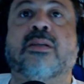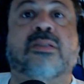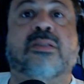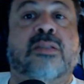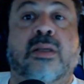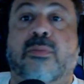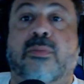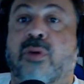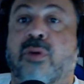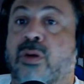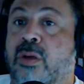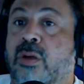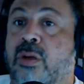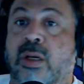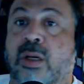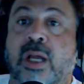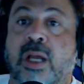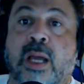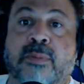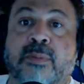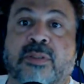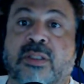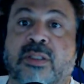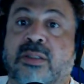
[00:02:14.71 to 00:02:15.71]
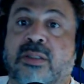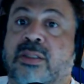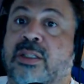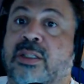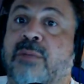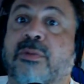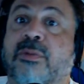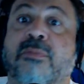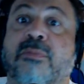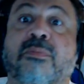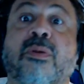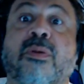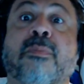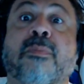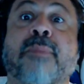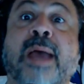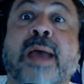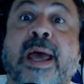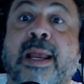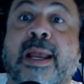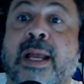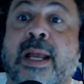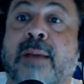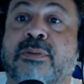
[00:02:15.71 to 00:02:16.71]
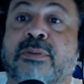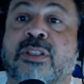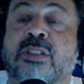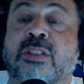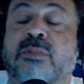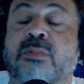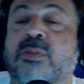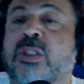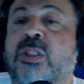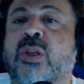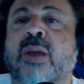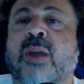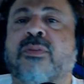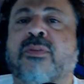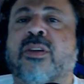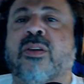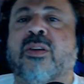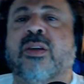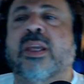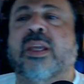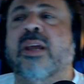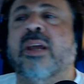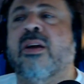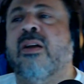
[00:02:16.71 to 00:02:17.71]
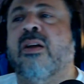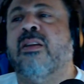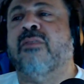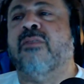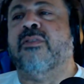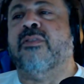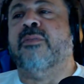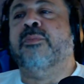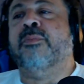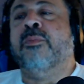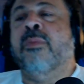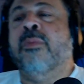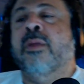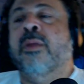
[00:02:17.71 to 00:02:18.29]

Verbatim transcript: Some are good options, some of them are bad options, but you have to look at all of them.